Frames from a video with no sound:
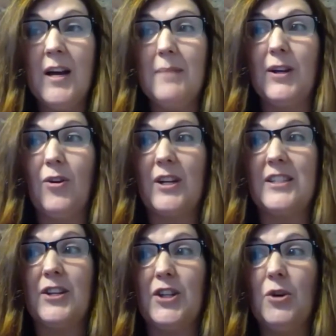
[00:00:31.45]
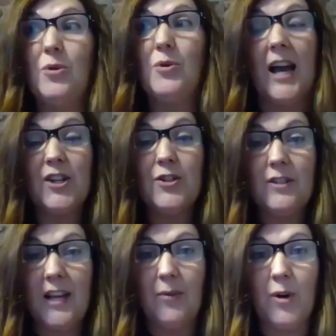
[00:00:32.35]
Belong is a new national
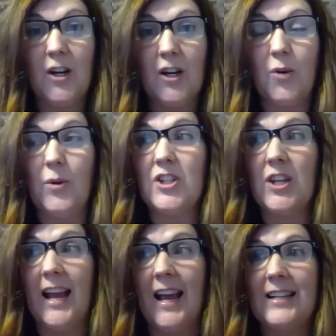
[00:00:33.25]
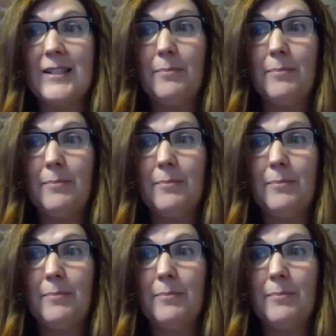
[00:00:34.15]
network which connects,